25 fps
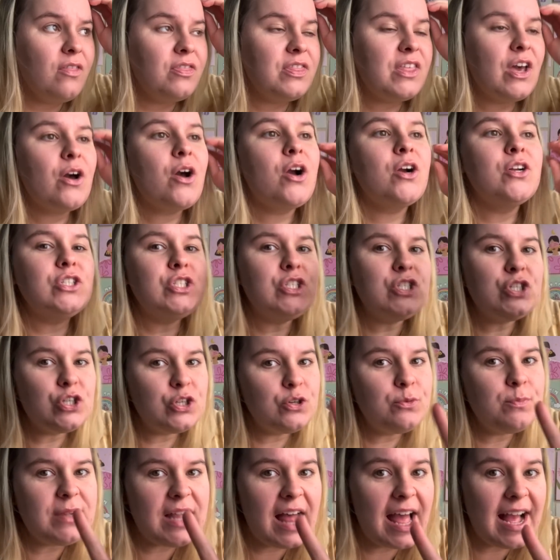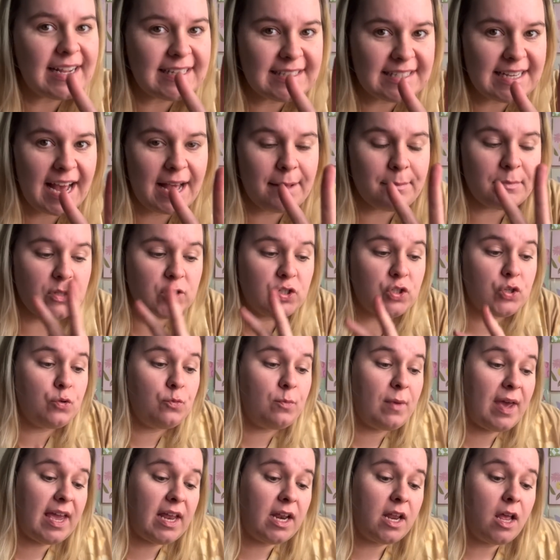there are two Black Diamonds who
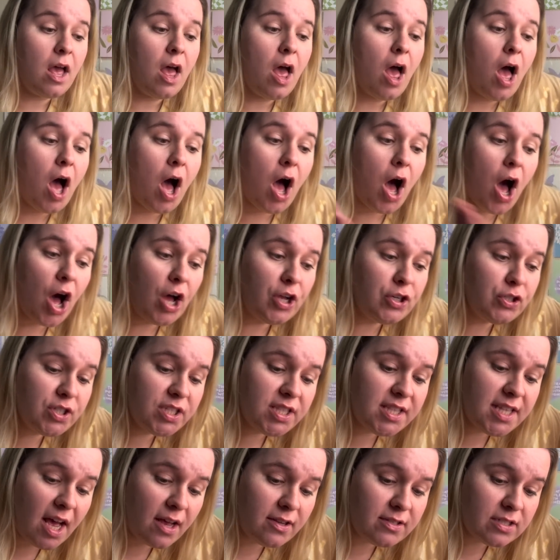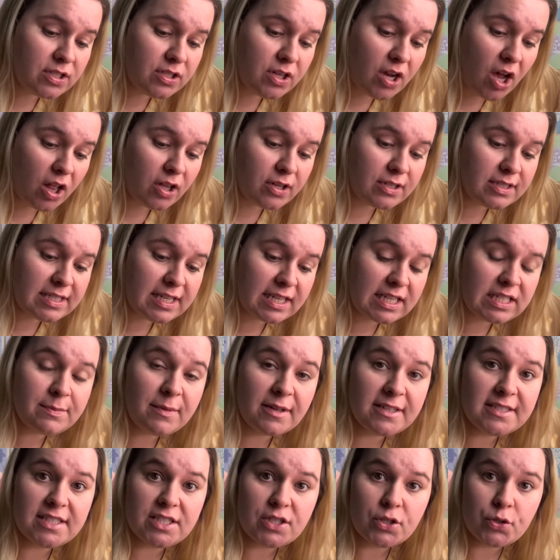made $100,000 6
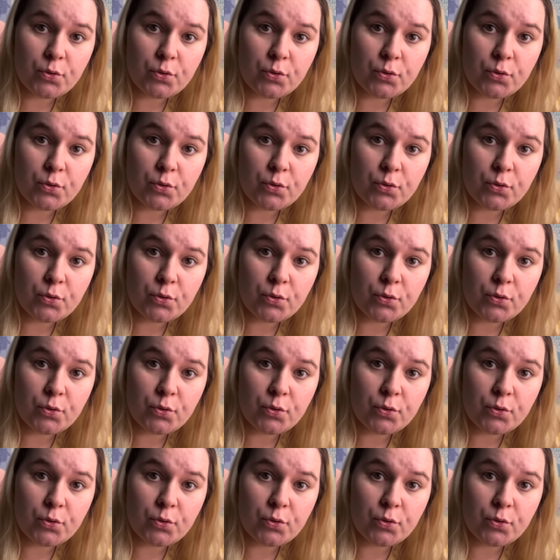months in a